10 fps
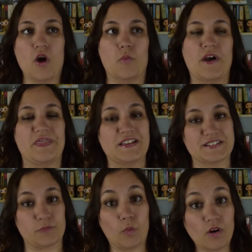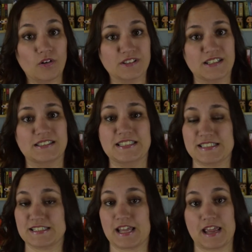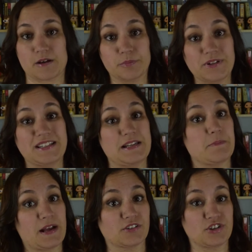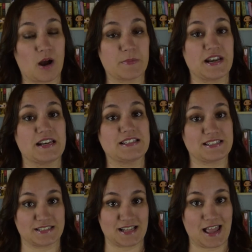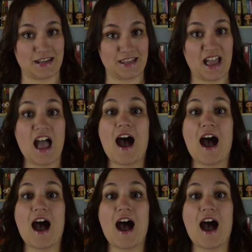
when this world is a completely male-dominated society.